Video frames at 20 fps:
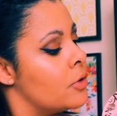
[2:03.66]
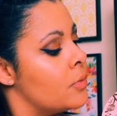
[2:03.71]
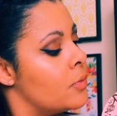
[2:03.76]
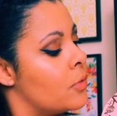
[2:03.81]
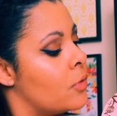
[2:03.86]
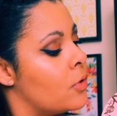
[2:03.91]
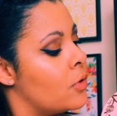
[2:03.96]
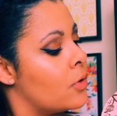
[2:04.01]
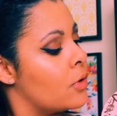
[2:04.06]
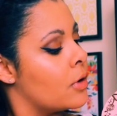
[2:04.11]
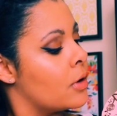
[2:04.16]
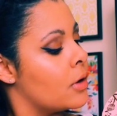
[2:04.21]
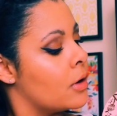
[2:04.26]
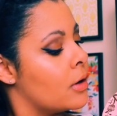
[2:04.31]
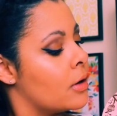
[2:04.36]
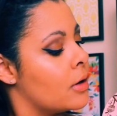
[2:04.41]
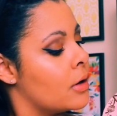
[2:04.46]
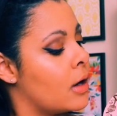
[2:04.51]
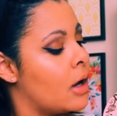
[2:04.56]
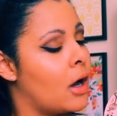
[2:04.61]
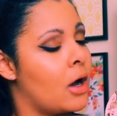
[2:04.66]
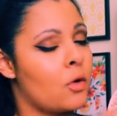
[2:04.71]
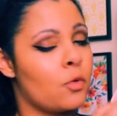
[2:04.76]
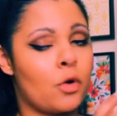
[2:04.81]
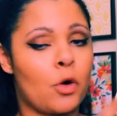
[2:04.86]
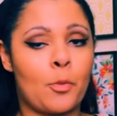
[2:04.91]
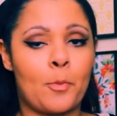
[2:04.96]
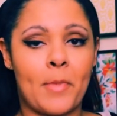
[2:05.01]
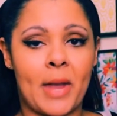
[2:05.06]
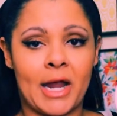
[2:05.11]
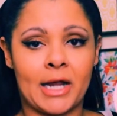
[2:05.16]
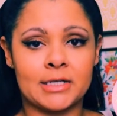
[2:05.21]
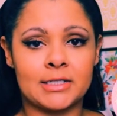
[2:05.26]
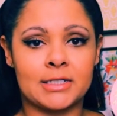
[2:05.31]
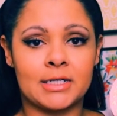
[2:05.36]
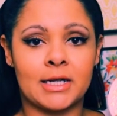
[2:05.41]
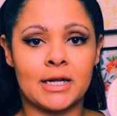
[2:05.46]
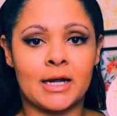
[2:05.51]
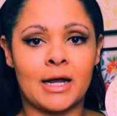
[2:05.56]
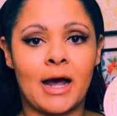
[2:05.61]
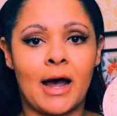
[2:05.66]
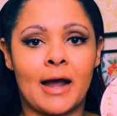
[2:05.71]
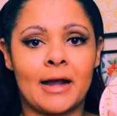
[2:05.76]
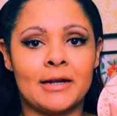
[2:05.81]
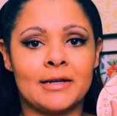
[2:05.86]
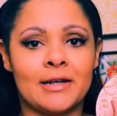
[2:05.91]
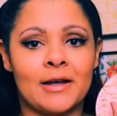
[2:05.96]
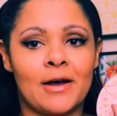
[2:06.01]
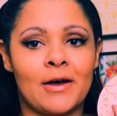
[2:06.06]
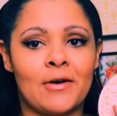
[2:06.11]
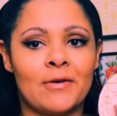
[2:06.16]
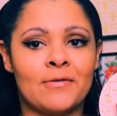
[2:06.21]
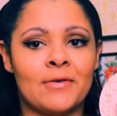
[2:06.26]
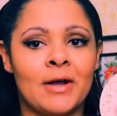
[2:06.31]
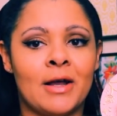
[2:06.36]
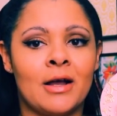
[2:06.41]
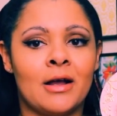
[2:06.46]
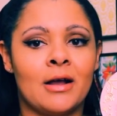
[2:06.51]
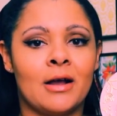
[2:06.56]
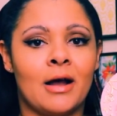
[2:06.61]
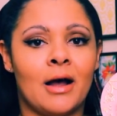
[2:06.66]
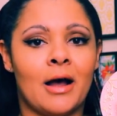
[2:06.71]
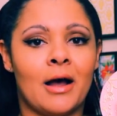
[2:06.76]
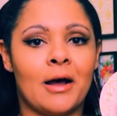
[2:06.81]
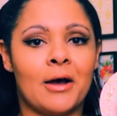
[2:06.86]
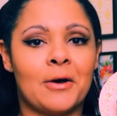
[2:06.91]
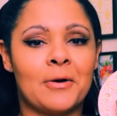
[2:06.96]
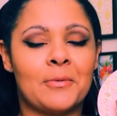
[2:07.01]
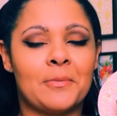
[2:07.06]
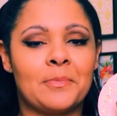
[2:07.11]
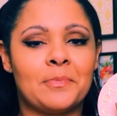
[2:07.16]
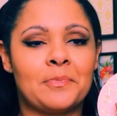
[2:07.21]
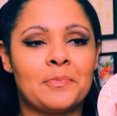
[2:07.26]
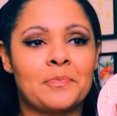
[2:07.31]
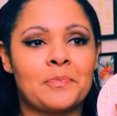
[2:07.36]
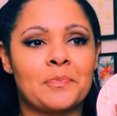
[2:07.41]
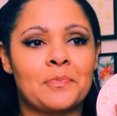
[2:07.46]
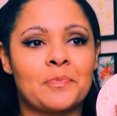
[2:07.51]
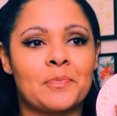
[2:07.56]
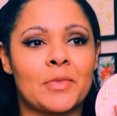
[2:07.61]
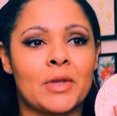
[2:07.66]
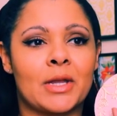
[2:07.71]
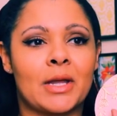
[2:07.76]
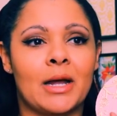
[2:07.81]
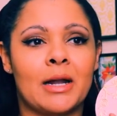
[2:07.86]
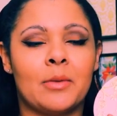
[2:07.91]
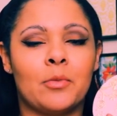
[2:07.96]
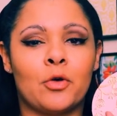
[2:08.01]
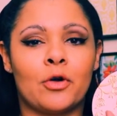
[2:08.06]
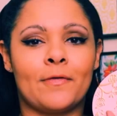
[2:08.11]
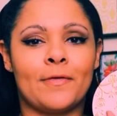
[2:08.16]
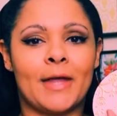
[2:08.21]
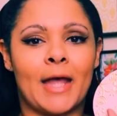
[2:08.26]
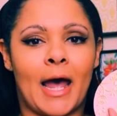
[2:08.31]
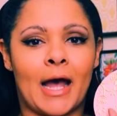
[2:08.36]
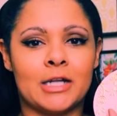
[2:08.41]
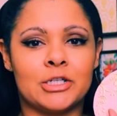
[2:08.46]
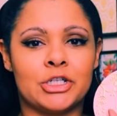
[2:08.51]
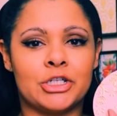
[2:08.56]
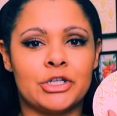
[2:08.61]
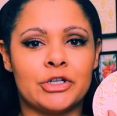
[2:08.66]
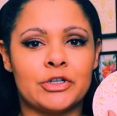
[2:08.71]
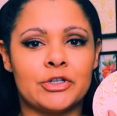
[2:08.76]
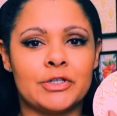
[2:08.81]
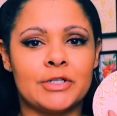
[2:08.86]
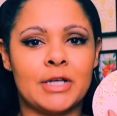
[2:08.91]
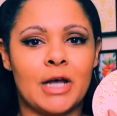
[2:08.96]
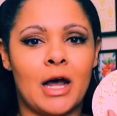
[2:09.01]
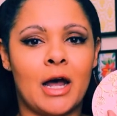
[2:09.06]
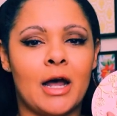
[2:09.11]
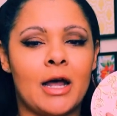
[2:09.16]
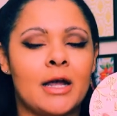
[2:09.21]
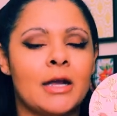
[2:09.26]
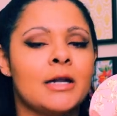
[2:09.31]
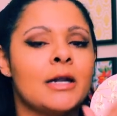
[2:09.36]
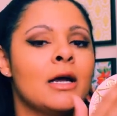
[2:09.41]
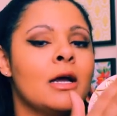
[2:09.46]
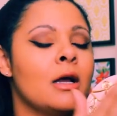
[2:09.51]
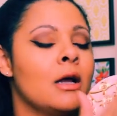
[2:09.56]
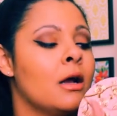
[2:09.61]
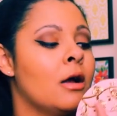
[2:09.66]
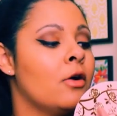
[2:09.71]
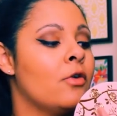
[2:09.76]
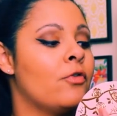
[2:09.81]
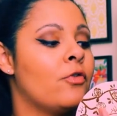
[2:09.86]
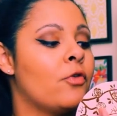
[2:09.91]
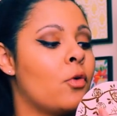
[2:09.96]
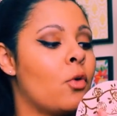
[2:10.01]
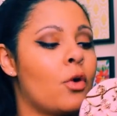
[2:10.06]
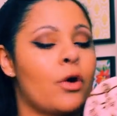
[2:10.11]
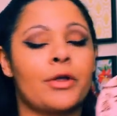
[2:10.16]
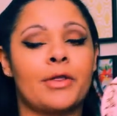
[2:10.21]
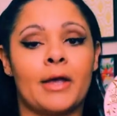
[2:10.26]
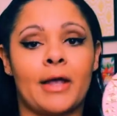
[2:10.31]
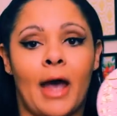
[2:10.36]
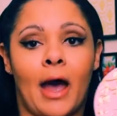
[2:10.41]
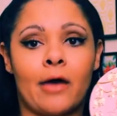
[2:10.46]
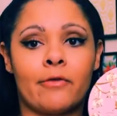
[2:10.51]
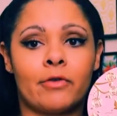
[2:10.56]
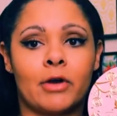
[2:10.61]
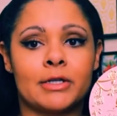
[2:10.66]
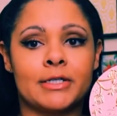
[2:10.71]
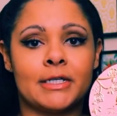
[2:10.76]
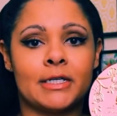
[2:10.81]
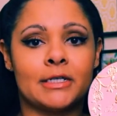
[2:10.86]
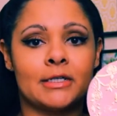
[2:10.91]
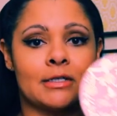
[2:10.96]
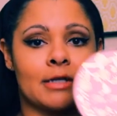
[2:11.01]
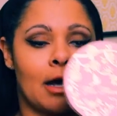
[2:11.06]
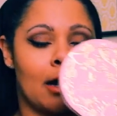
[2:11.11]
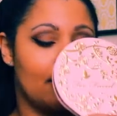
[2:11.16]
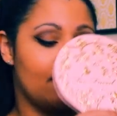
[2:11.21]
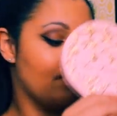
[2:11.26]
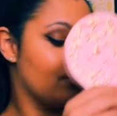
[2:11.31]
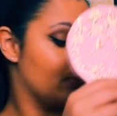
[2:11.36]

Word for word: more romantic, kind of more the edgier side for the Kat Von D side.